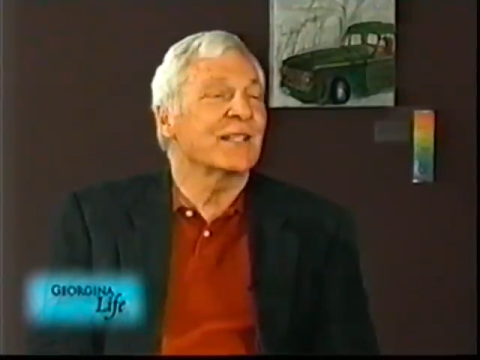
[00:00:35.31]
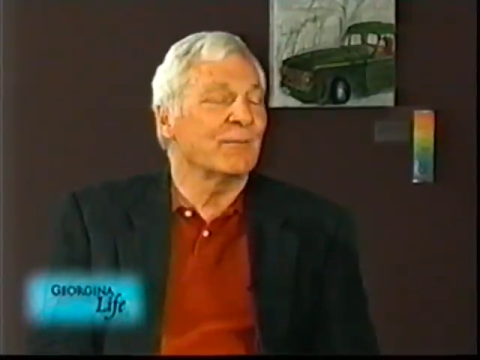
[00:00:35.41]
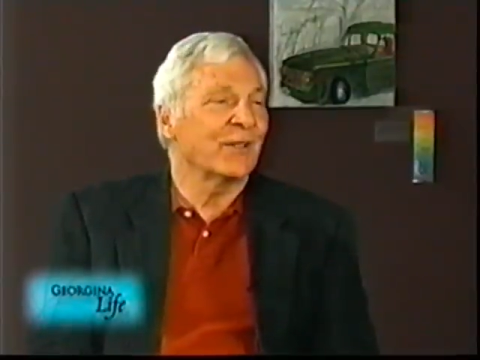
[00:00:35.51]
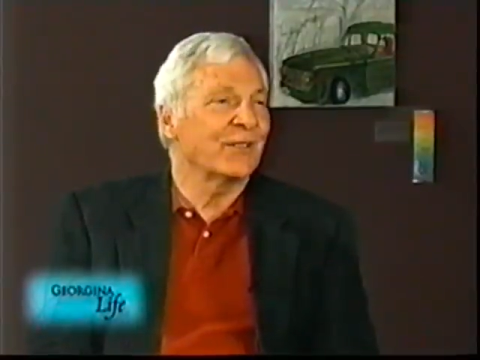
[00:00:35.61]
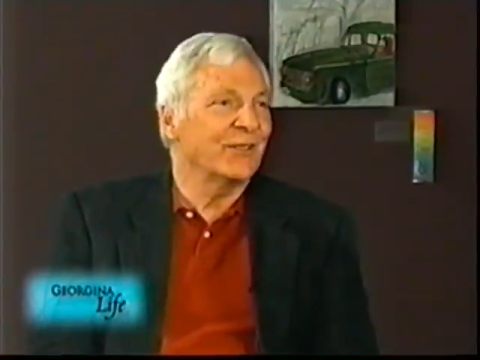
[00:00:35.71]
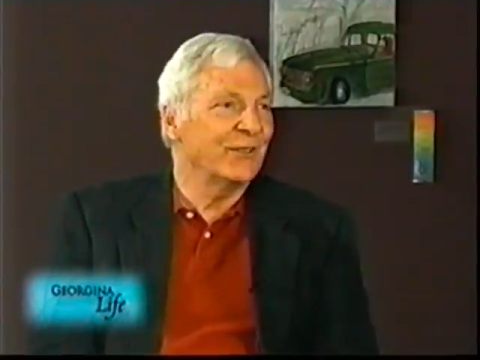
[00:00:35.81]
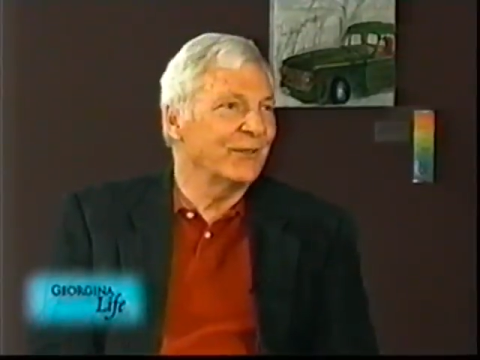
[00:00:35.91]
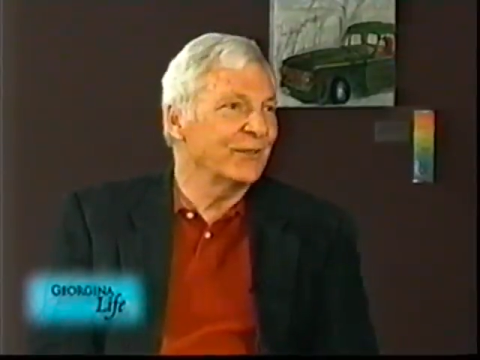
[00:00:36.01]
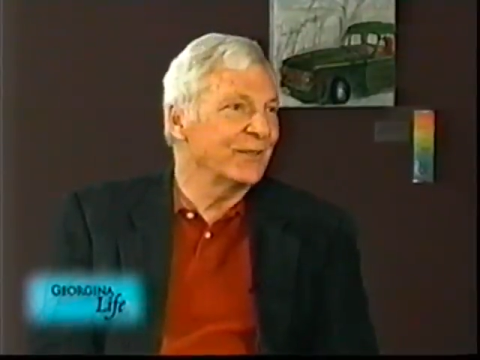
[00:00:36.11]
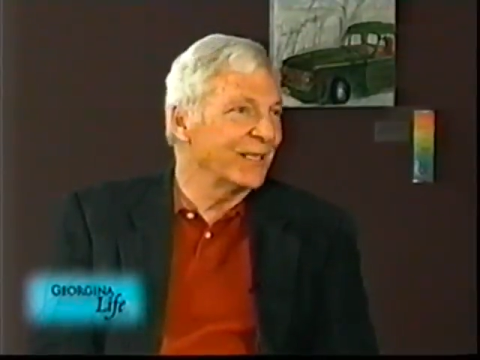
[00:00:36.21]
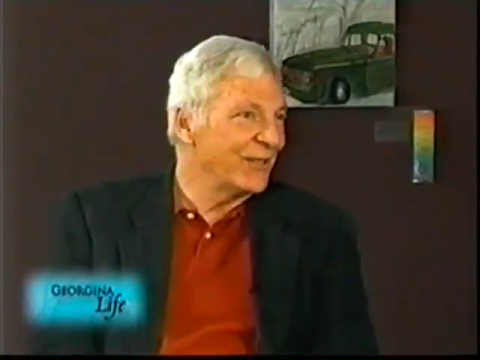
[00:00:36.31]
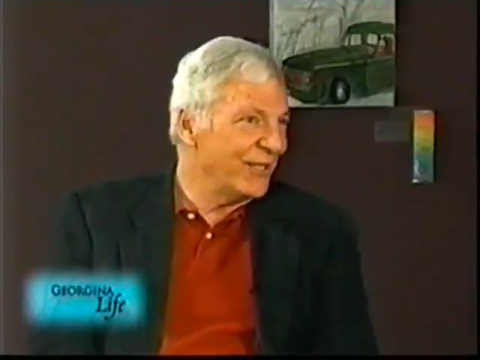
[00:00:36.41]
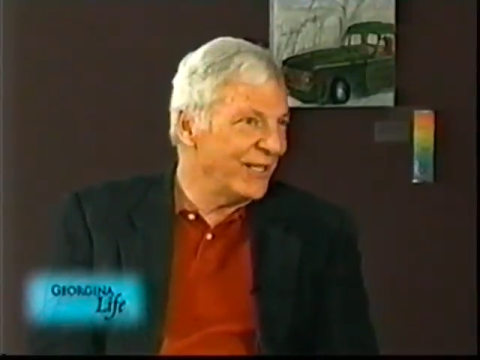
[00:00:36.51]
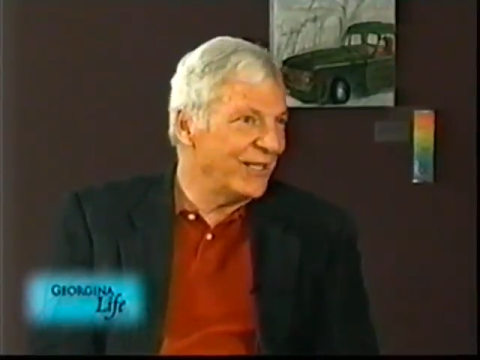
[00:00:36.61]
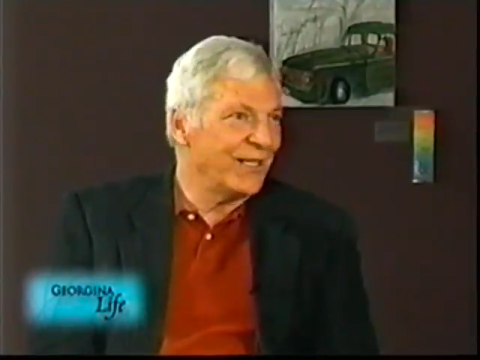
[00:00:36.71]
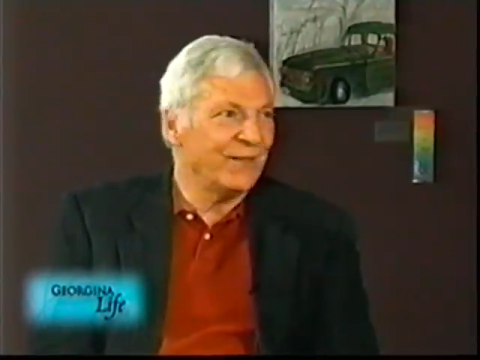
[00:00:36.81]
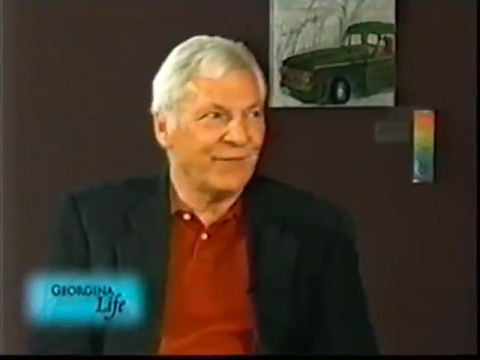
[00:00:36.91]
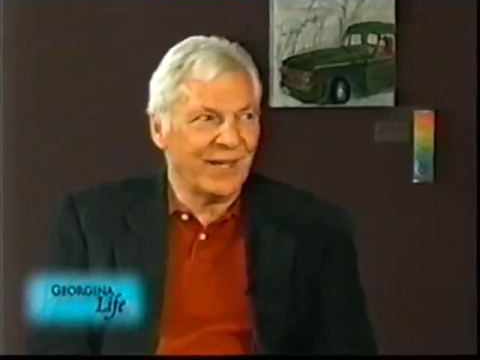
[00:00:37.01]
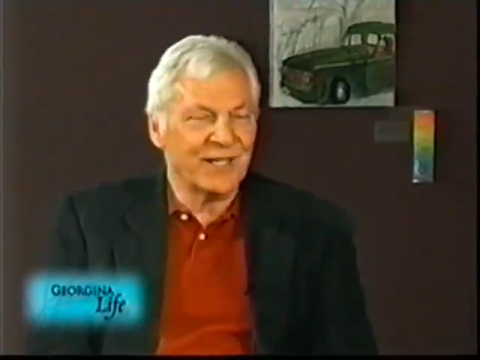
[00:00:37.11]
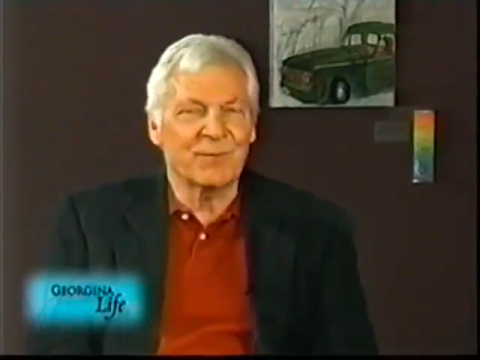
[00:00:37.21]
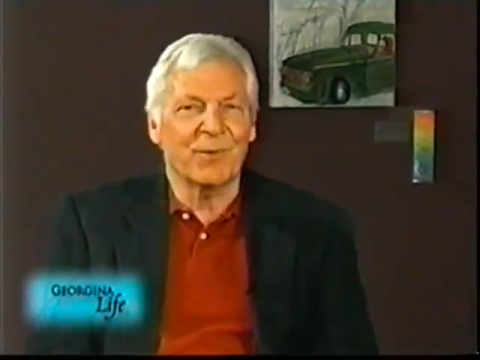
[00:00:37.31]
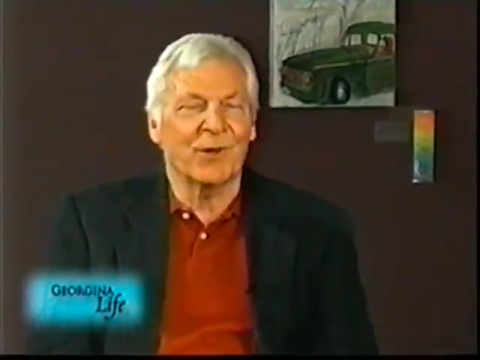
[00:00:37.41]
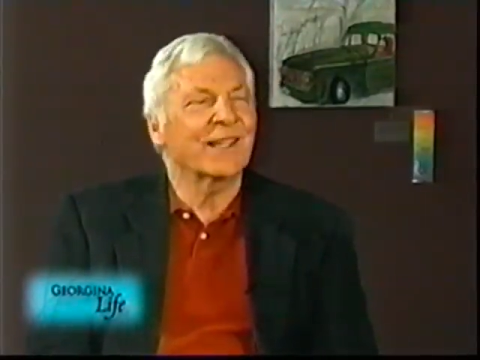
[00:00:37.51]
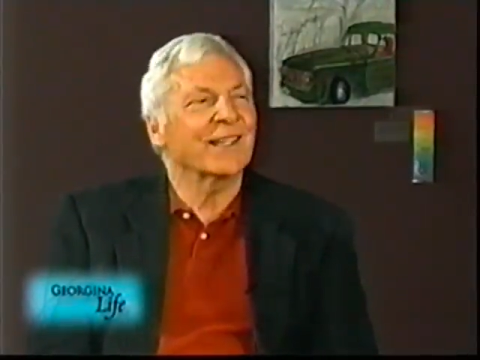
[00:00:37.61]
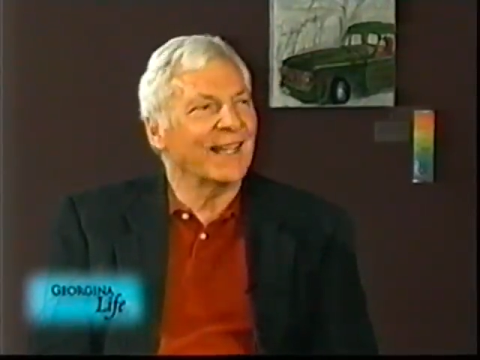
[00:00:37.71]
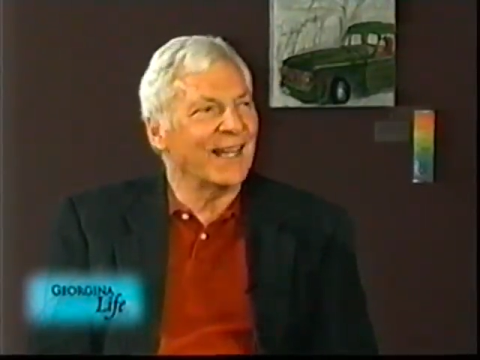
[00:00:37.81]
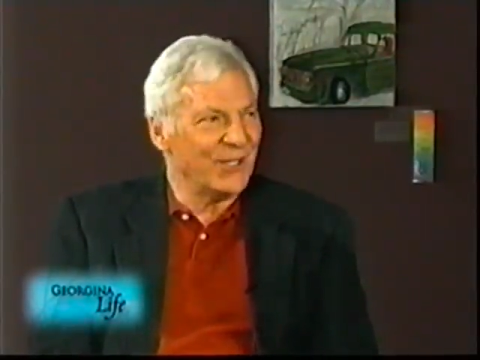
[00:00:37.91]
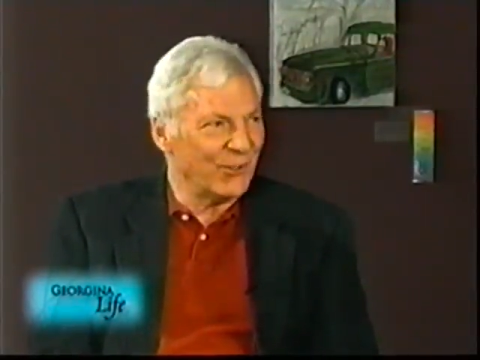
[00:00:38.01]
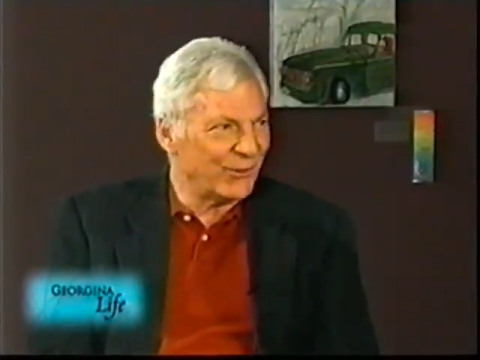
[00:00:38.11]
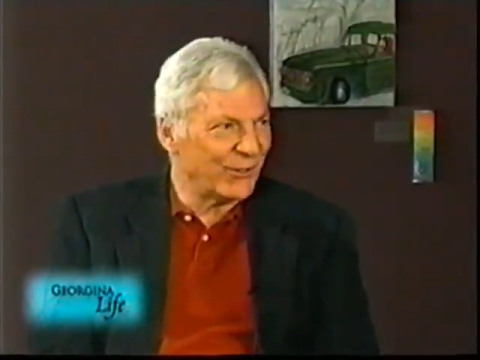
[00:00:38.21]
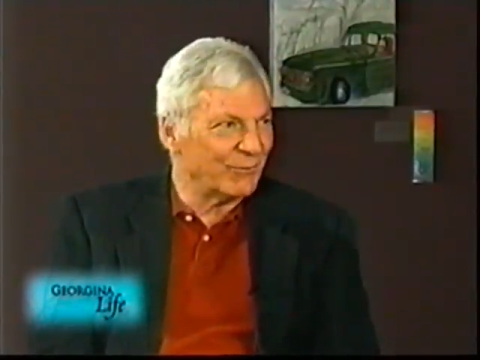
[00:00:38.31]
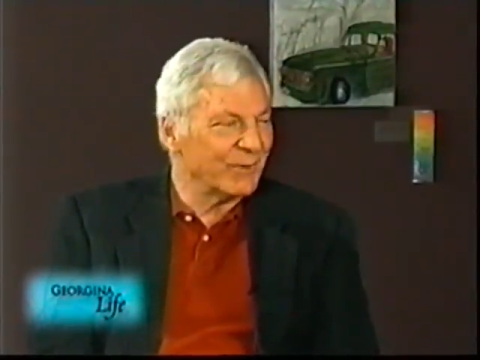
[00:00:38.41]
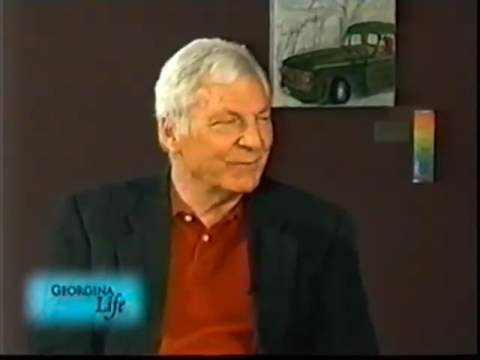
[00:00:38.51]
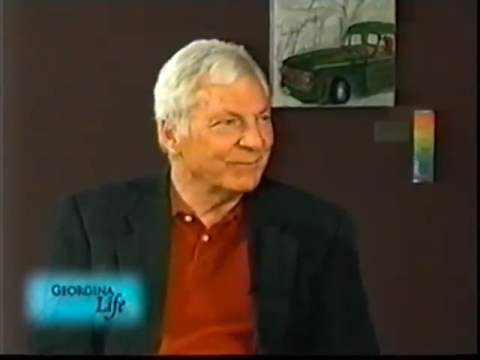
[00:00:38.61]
similar to Kijiji, Facebook, and YouTube.